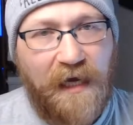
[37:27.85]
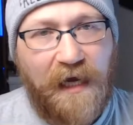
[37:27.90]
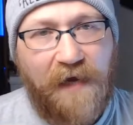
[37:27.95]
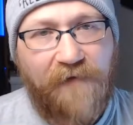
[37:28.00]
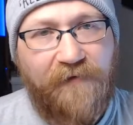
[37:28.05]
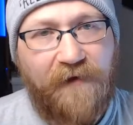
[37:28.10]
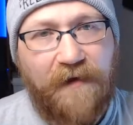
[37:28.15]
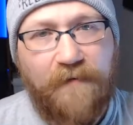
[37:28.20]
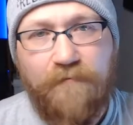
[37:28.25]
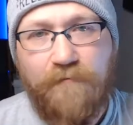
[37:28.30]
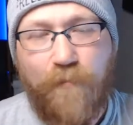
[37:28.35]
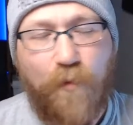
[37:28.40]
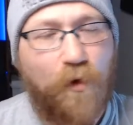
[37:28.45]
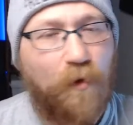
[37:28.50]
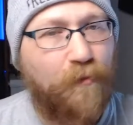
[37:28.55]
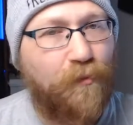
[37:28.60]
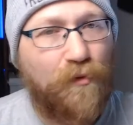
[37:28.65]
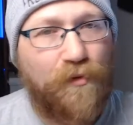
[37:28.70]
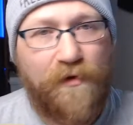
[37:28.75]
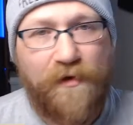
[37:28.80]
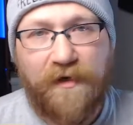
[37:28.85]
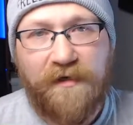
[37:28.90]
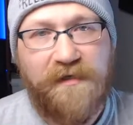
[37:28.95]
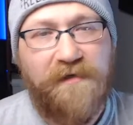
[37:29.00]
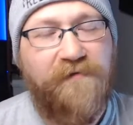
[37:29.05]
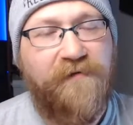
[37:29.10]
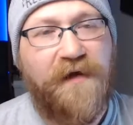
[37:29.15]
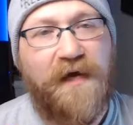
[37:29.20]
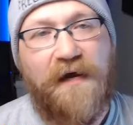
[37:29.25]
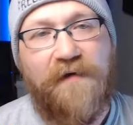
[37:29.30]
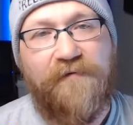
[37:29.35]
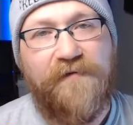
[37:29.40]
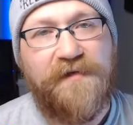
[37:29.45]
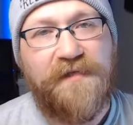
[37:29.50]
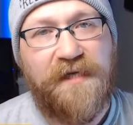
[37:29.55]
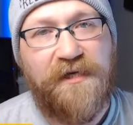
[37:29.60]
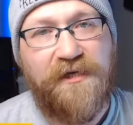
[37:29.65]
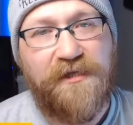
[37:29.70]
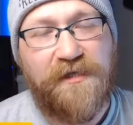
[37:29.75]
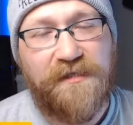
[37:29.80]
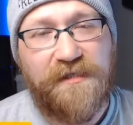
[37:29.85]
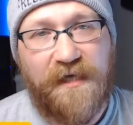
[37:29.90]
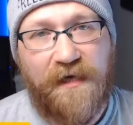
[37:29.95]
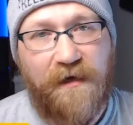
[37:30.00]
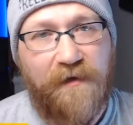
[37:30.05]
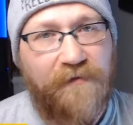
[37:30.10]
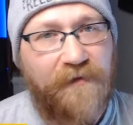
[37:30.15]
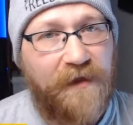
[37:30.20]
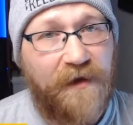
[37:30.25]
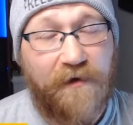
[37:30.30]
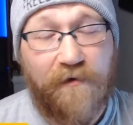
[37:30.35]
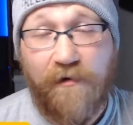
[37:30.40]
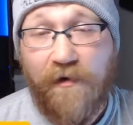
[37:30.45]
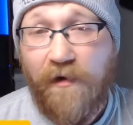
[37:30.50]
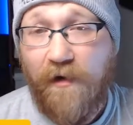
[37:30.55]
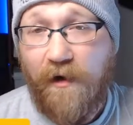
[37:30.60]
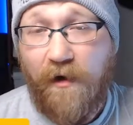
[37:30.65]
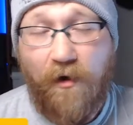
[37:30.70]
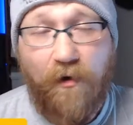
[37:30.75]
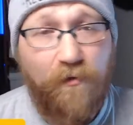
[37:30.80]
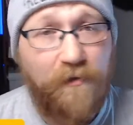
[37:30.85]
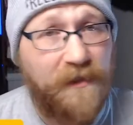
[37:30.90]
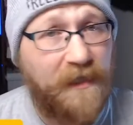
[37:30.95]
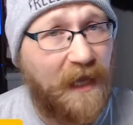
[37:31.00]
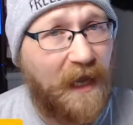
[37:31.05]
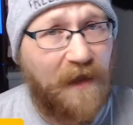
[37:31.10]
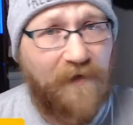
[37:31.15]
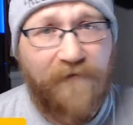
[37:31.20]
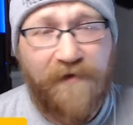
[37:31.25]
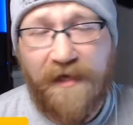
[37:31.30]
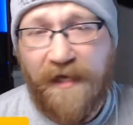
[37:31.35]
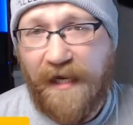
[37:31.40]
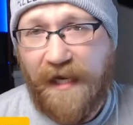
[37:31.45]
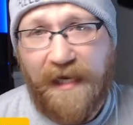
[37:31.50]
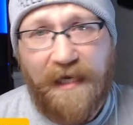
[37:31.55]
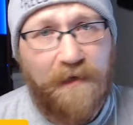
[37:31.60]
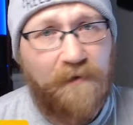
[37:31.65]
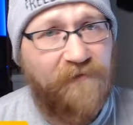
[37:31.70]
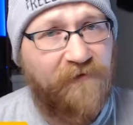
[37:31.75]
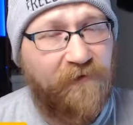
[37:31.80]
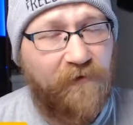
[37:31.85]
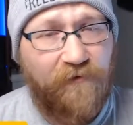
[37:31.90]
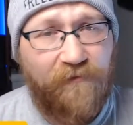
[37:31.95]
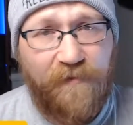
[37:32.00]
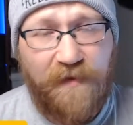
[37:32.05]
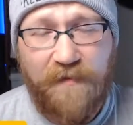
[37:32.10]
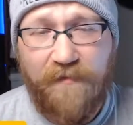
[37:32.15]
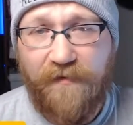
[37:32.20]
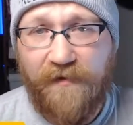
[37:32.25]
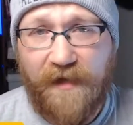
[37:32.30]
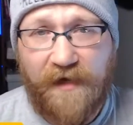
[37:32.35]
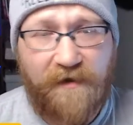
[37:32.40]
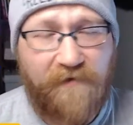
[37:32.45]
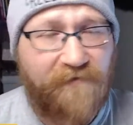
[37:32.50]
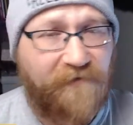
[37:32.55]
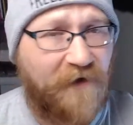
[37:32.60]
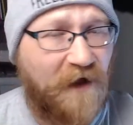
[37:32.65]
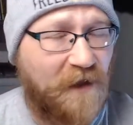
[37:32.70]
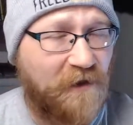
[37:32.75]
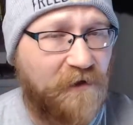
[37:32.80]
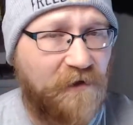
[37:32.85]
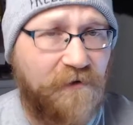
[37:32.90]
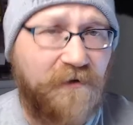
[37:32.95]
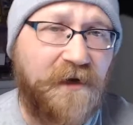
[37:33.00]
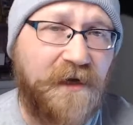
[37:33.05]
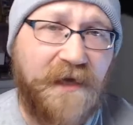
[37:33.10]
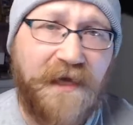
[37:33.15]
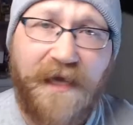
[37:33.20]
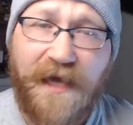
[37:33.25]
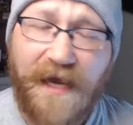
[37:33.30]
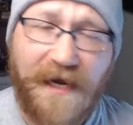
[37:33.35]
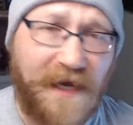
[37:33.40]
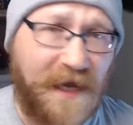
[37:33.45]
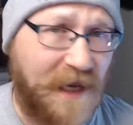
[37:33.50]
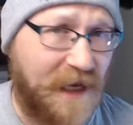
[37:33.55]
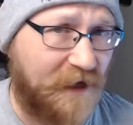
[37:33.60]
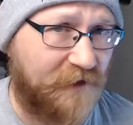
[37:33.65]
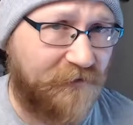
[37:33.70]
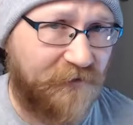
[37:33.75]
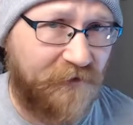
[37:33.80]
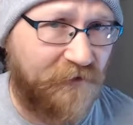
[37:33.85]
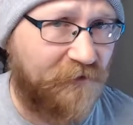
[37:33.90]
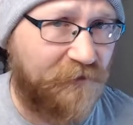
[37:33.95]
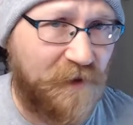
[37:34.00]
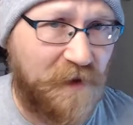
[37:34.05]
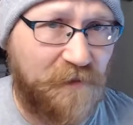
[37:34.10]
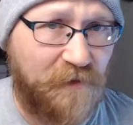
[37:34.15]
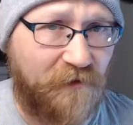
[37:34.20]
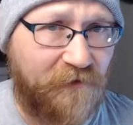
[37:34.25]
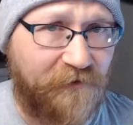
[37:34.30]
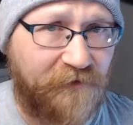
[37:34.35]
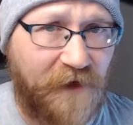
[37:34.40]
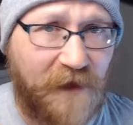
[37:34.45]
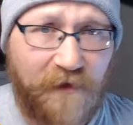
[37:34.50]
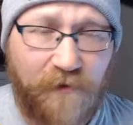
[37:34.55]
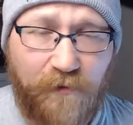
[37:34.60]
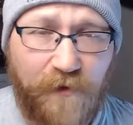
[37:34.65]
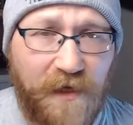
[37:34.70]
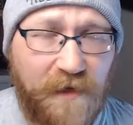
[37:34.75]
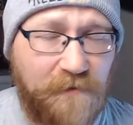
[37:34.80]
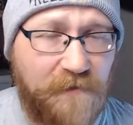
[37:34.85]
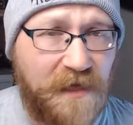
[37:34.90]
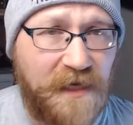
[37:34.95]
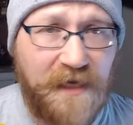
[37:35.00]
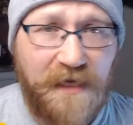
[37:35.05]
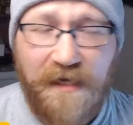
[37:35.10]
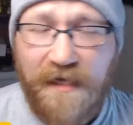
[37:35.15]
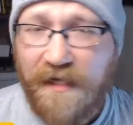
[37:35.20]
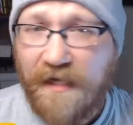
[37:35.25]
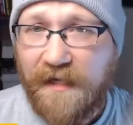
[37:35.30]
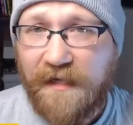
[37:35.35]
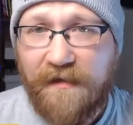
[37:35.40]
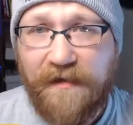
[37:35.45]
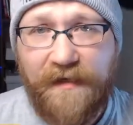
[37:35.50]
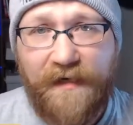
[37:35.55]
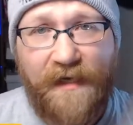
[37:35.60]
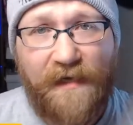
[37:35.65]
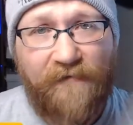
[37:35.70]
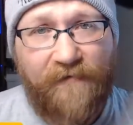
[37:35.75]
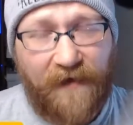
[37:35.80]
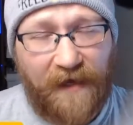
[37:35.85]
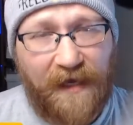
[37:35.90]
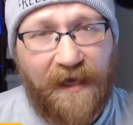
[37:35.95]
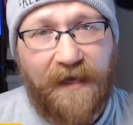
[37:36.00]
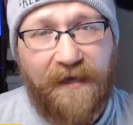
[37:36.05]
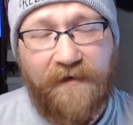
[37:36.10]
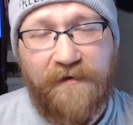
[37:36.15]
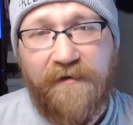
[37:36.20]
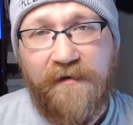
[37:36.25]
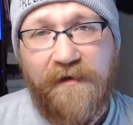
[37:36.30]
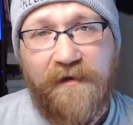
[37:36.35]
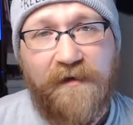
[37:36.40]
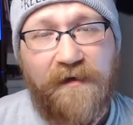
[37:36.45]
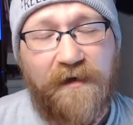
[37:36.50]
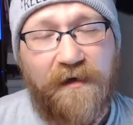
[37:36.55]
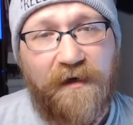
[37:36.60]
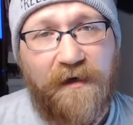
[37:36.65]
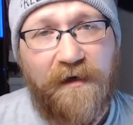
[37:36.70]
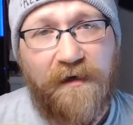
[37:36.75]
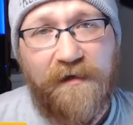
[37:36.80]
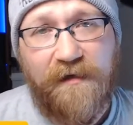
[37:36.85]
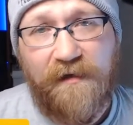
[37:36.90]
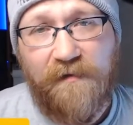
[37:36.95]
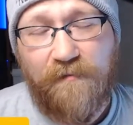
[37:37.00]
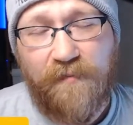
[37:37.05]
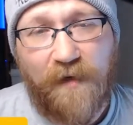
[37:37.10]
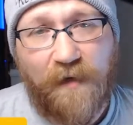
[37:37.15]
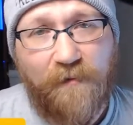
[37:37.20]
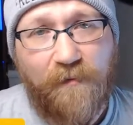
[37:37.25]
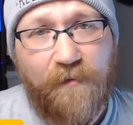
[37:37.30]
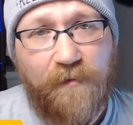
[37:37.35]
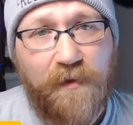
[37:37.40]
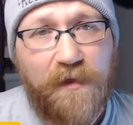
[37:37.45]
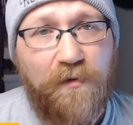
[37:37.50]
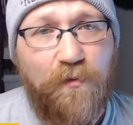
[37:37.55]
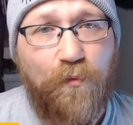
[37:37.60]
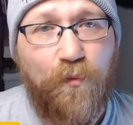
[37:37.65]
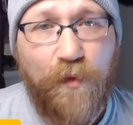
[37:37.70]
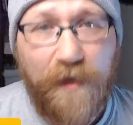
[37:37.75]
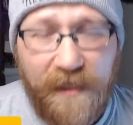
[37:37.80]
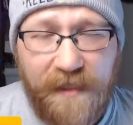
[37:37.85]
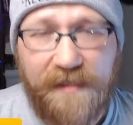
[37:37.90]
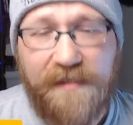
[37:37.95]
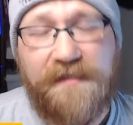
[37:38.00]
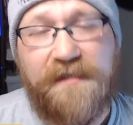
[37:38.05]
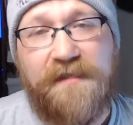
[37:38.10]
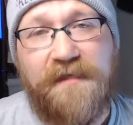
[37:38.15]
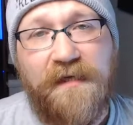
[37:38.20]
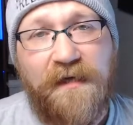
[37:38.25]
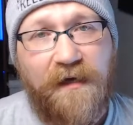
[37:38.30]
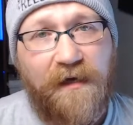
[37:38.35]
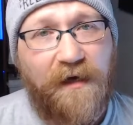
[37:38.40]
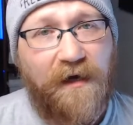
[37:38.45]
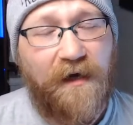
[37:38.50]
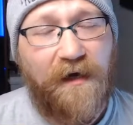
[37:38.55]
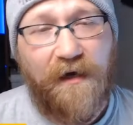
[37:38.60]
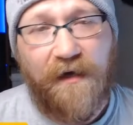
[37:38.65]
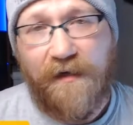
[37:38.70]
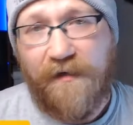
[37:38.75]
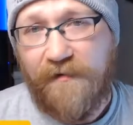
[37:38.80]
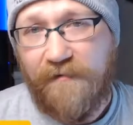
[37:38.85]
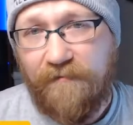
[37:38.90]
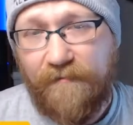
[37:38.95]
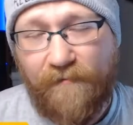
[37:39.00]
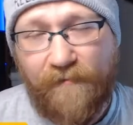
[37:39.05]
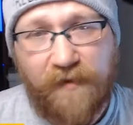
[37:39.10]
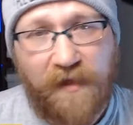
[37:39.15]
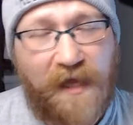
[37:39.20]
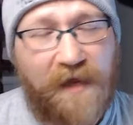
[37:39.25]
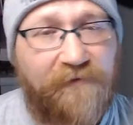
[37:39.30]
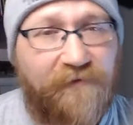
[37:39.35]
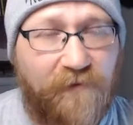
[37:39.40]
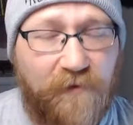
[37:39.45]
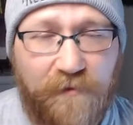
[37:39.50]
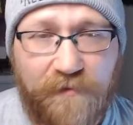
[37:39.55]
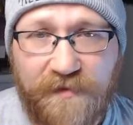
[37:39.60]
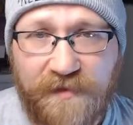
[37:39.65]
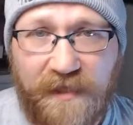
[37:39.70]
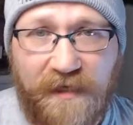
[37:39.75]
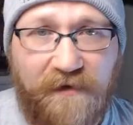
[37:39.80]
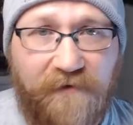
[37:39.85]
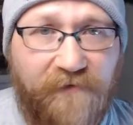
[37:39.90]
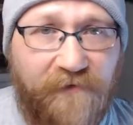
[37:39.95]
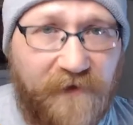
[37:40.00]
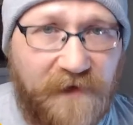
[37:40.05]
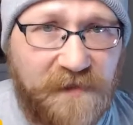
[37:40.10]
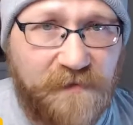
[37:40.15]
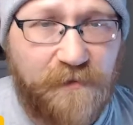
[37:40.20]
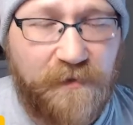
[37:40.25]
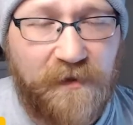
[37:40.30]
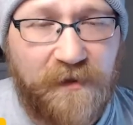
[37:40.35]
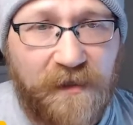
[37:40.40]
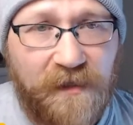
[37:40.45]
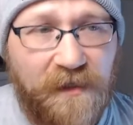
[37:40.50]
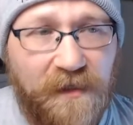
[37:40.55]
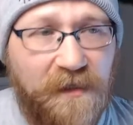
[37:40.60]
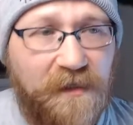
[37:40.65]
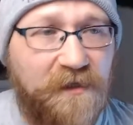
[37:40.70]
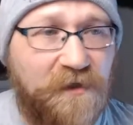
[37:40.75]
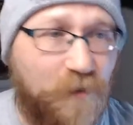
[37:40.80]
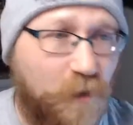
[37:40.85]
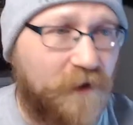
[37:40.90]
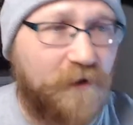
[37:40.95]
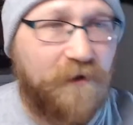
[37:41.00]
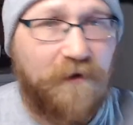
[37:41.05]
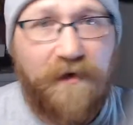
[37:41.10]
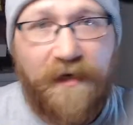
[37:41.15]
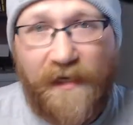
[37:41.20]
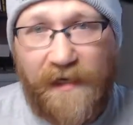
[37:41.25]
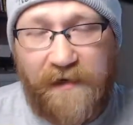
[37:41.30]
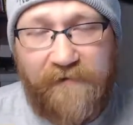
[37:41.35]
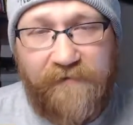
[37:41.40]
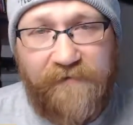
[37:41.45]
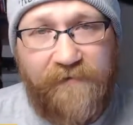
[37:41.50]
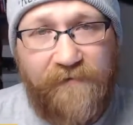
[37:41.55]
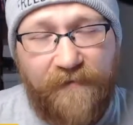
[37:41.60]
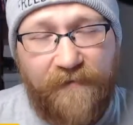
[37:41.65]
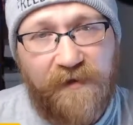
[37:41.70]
I've had more productive conversations on there, only having a handful of people that I follow and a handful of people following me than I've had in probably weeks on platforms like Facebook. Twitter, I have,